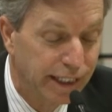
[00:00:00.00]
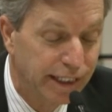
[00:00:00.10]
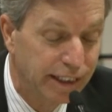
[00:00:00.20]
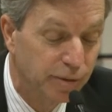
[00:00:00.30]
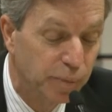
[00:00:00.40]

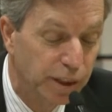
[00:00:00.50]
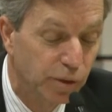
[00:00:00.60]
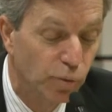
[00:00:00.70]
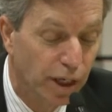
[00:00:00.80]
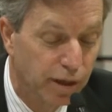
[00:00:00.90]

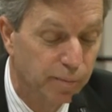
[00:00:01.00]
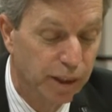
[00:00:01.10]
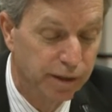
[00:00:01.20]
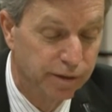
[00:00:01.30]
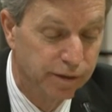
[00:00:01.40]
E&P
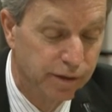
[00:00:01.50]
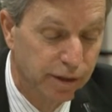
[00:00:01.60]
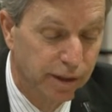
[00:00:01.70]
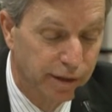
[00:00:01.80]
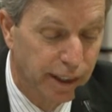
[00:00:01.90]
recommends
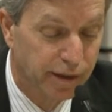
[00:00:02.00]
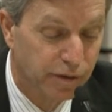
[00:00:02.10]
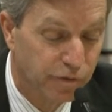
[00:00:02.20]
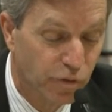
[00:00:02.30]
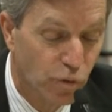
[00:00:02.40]
that
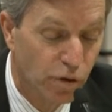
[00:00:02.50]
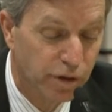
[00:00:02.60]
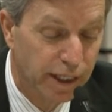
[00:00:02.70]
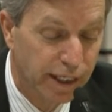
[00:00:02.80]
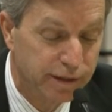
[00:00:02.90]
the
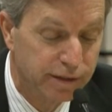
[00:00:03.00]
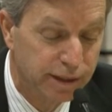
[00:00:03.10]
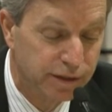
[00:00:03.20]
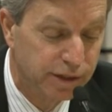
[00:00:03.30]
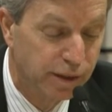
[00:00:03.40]
4
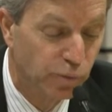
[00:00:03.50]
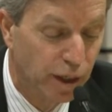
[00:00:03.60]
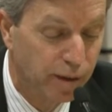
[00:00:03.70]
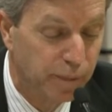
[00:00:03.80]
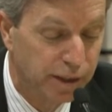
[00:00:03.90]
SEC
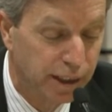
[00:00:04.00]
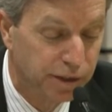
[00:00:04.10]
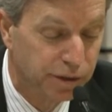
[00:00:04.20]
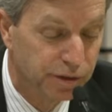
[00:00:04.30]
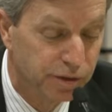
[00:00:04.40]

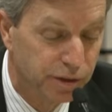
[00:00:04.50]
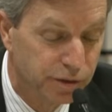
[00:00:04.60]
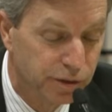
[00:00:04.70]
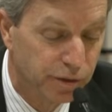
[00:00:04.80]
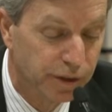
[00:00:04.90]
recommendations
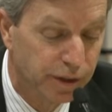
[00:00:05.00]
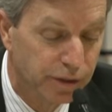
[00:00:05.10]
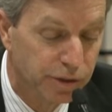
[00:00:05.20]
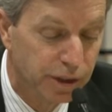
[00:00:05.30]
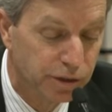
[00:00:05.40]
concerning
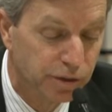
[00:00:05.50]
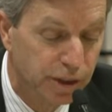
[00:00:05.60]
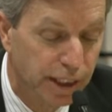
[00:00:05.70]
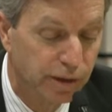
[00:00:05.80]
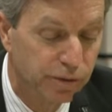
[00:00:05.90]
the Judicial
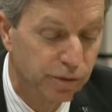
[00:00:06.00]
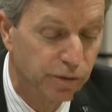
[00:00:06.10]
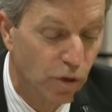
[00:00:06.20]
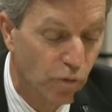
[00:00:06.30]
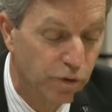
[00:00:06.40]

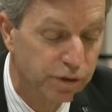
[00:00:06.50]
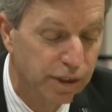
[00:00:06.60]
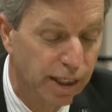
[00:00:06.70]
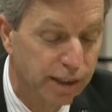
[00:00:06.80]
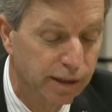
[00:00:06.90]
Council
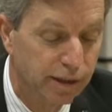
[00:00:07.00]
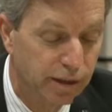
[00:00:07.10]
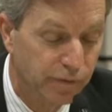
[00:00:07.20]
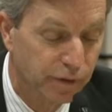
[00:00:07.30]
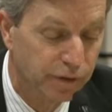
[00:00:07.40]
oversight and
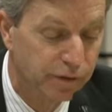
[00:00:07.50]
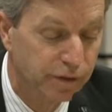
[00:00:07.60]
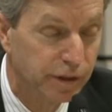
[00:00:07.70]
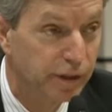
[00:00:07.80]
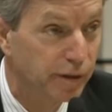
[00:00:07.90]

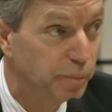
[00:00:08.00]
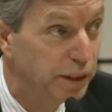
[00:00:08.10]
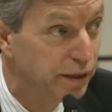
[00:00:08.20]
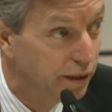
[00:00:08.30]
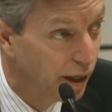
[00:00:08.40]
governance
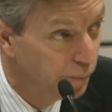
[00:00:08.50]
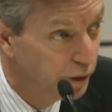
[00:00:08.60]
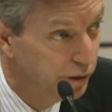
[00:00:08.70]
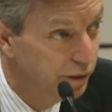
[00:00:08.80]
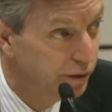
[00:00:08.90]
be
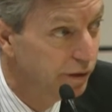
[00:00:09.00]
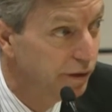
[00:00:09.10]
adopted,